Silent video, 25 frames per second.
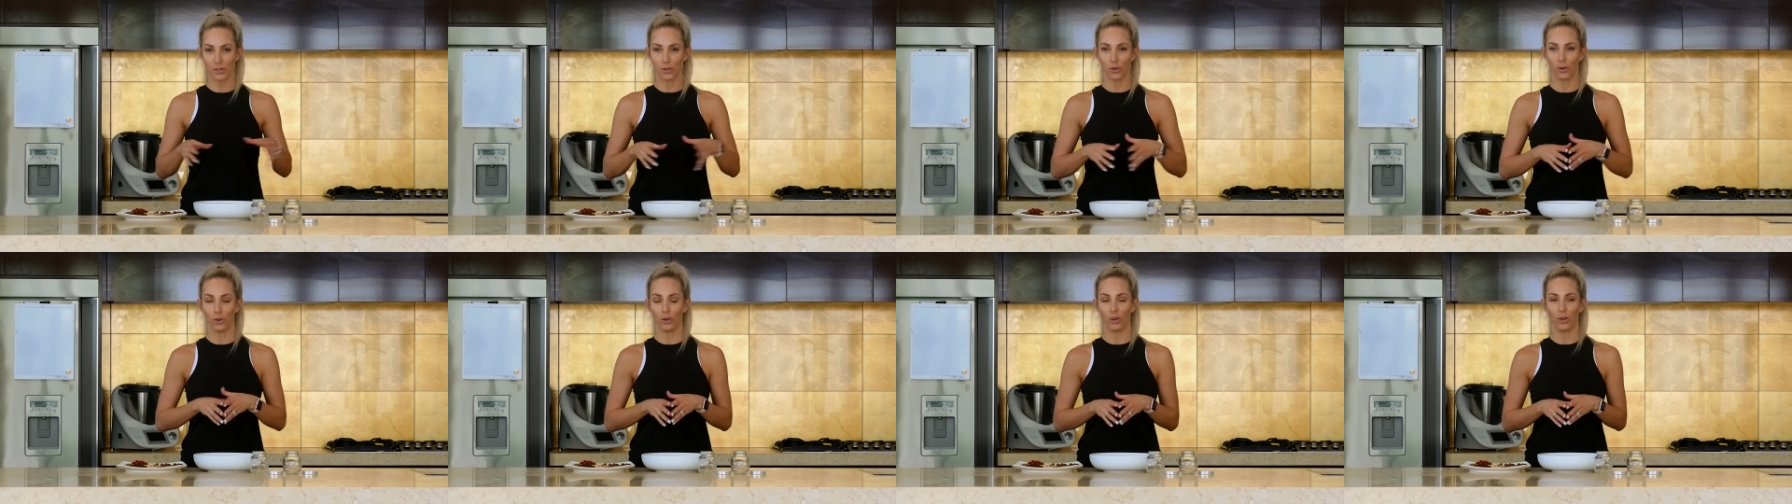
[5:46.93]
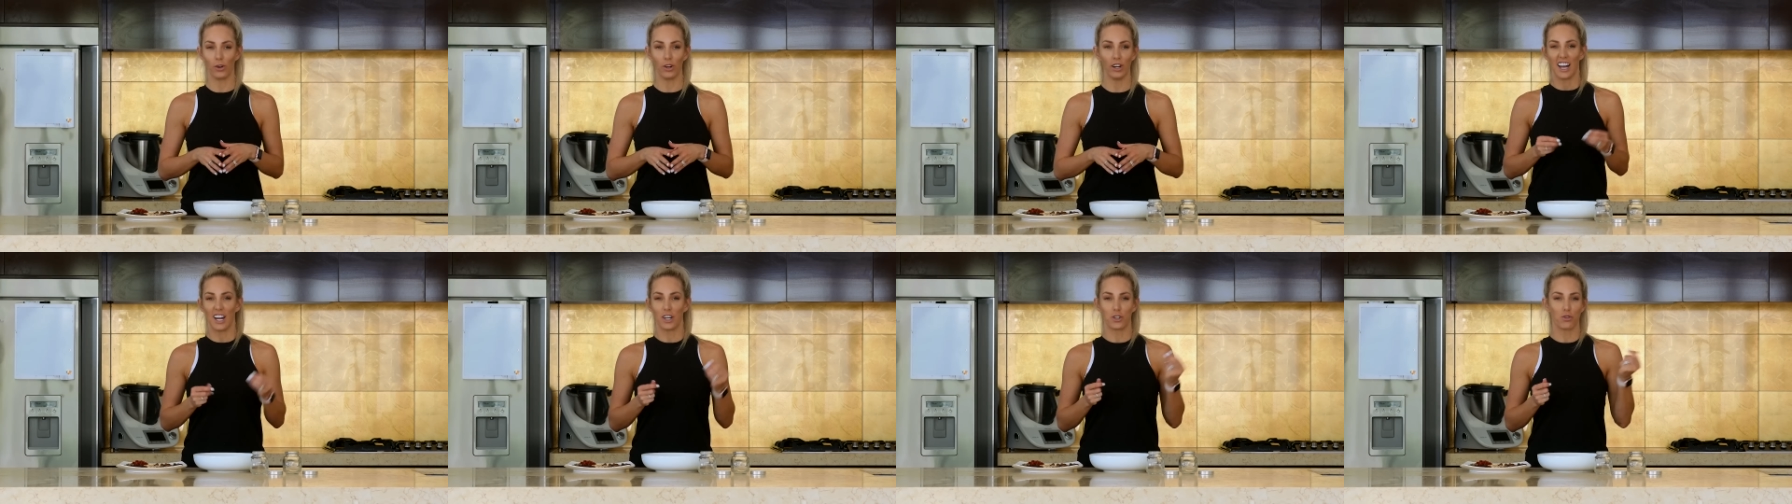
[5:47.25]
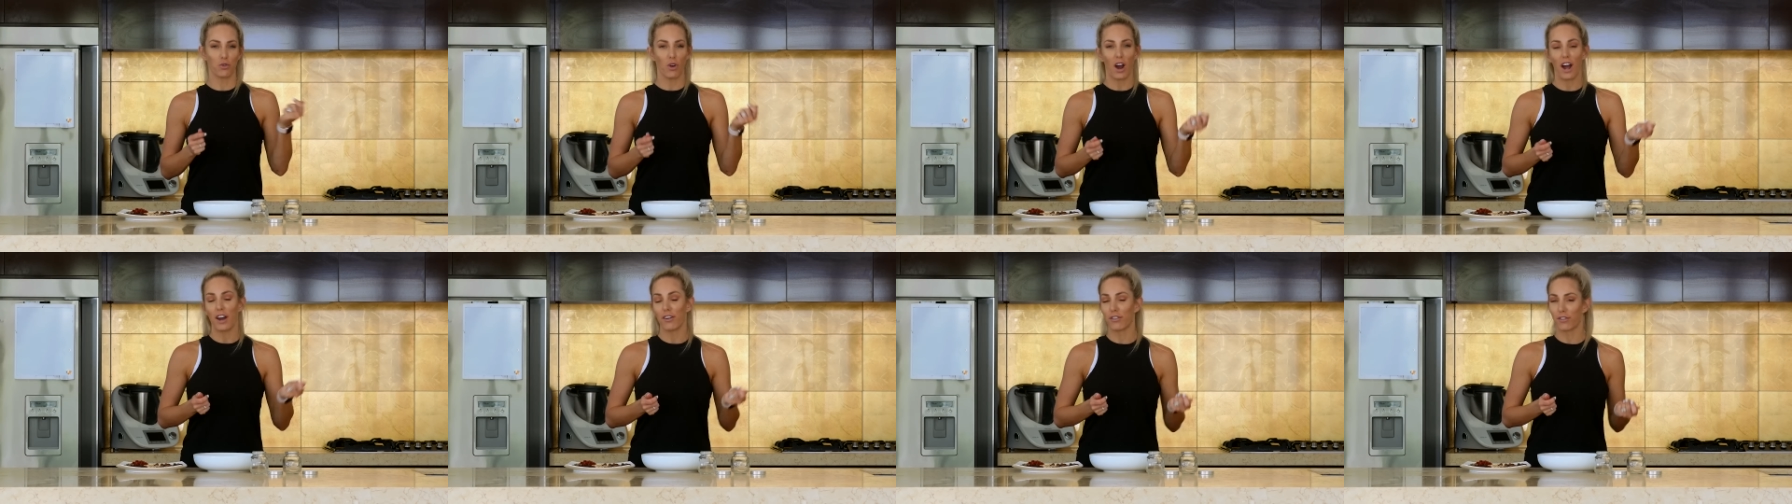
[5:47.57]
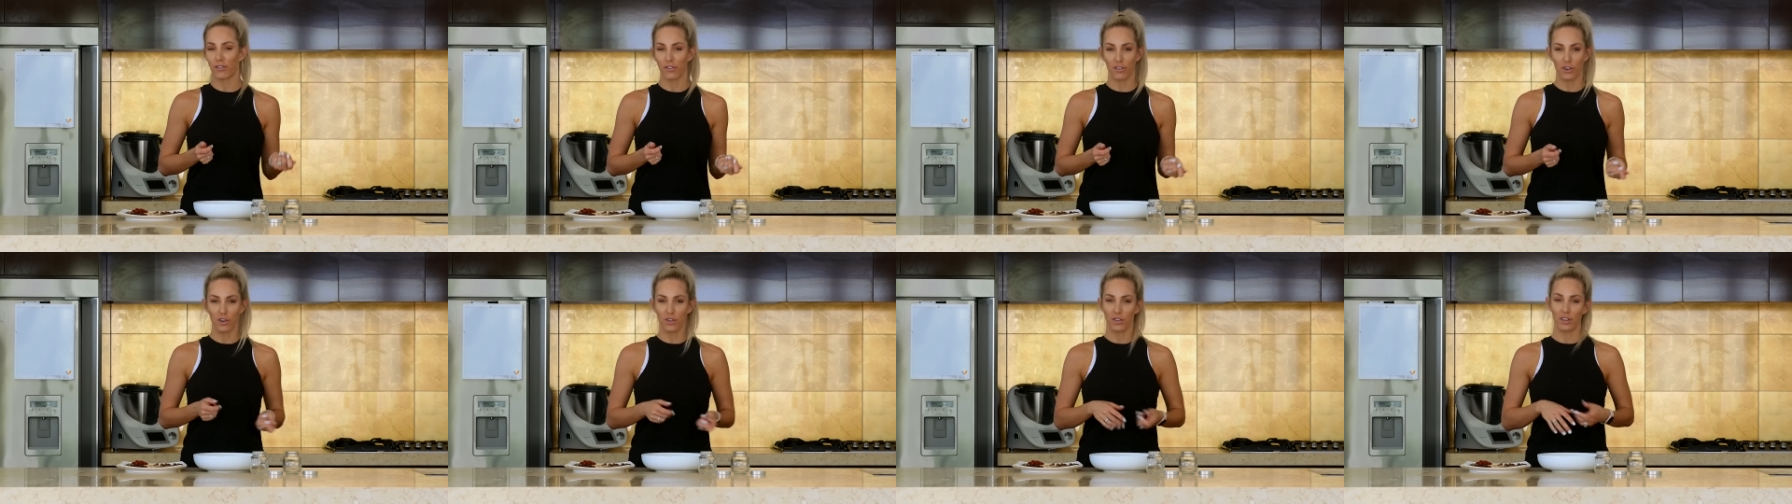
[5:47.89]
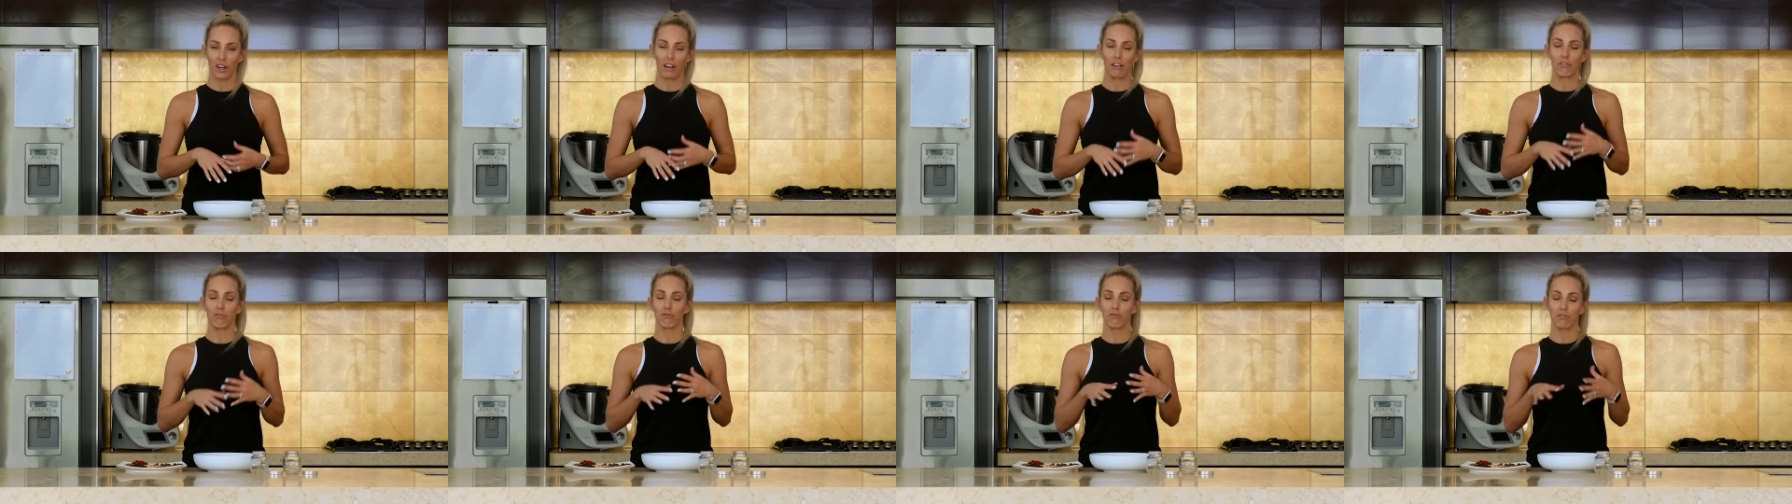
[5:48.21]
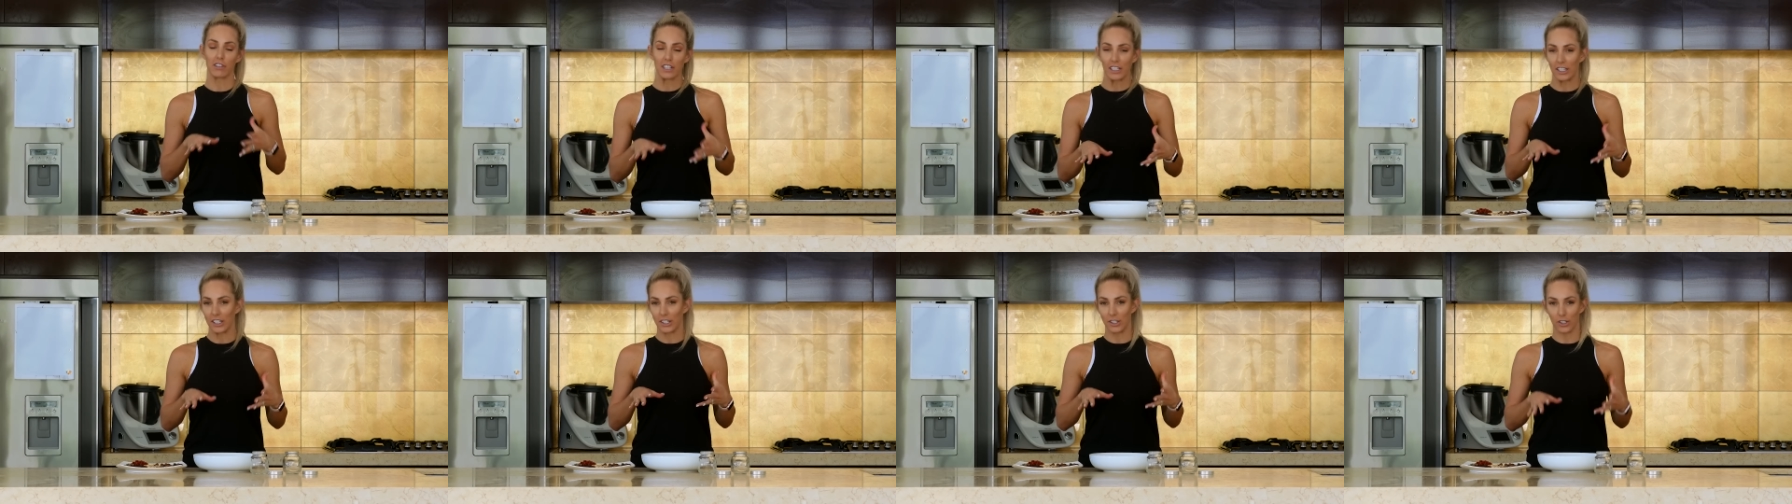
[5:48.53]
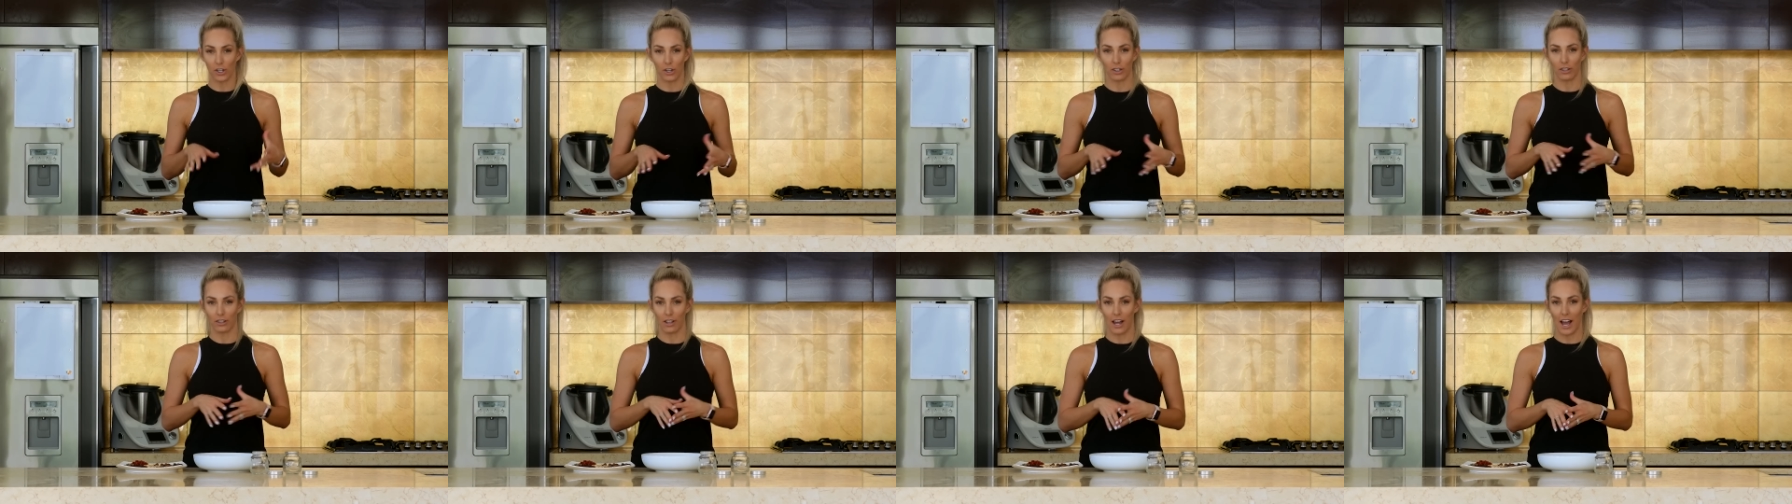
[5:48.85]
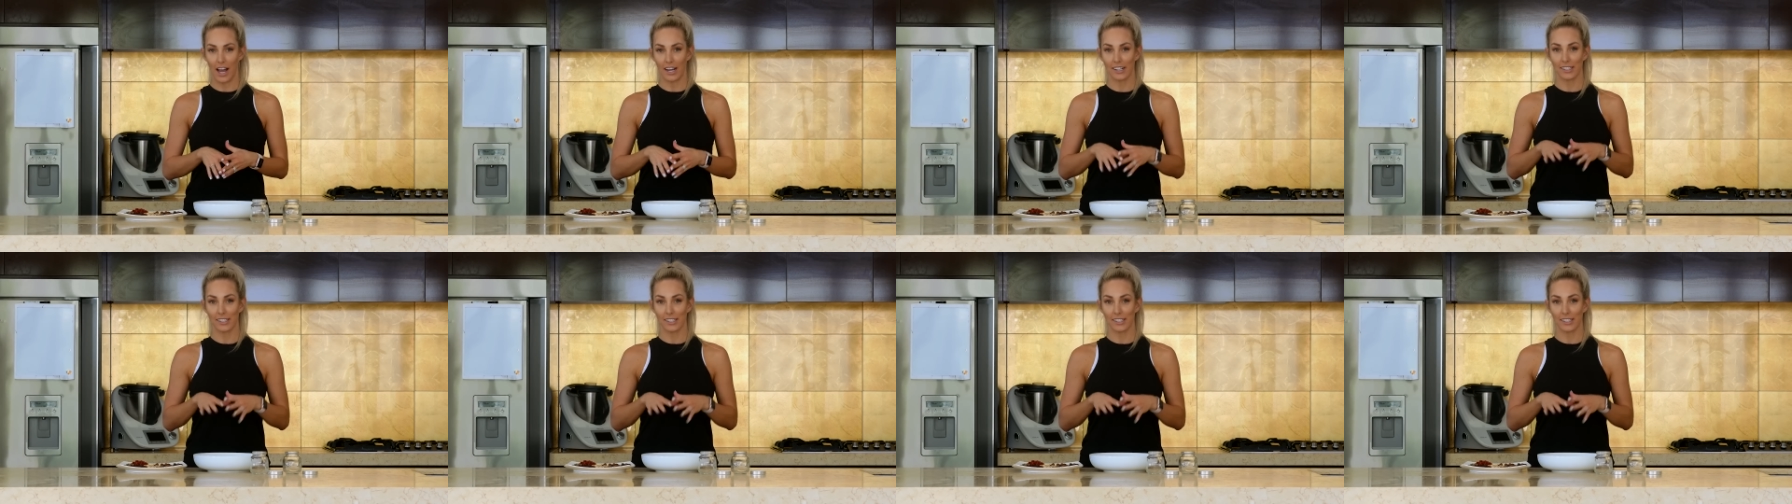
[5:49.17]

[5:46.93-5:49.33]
or a dried fruit that I really don't like.